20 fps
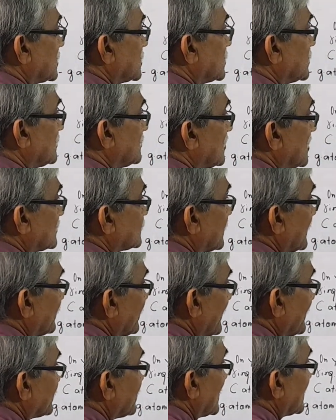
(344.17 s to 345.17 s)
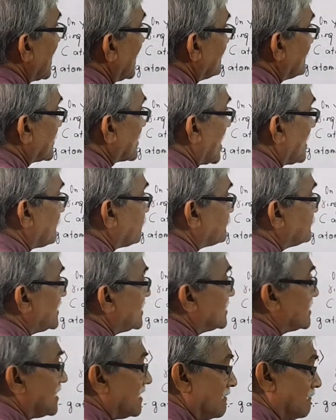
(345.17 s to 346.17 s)
This is the number of
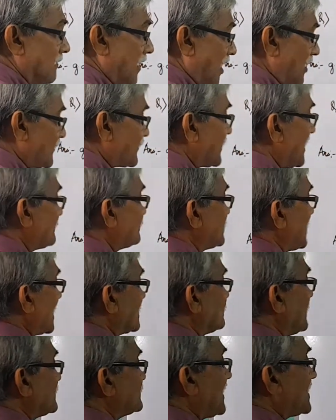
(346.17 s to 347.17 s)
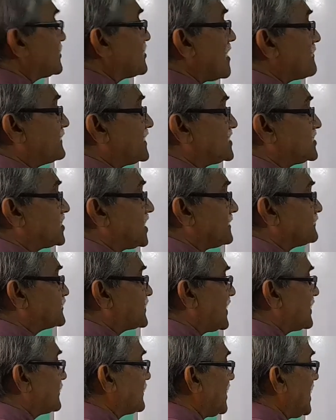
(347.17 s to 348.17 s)
moles of carbon that you have been
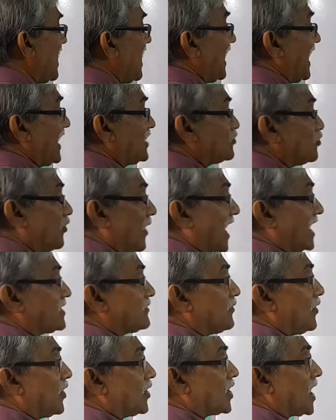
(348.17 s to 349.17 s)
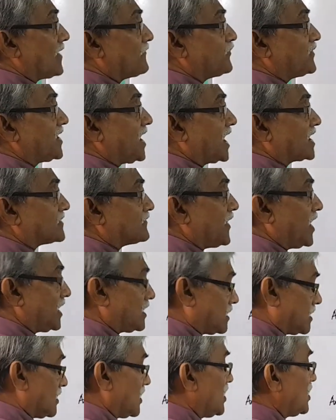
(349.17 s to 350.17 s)
gifted, and 1 mole of
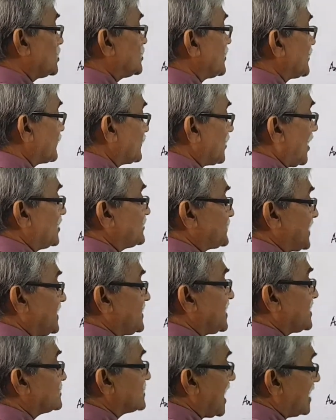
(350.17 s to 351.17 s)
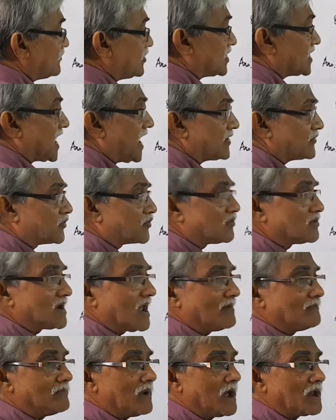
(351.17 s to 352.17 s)
carbon is containing the Avogadro
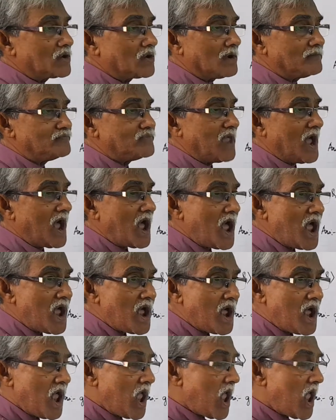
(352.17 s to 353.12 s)
number of the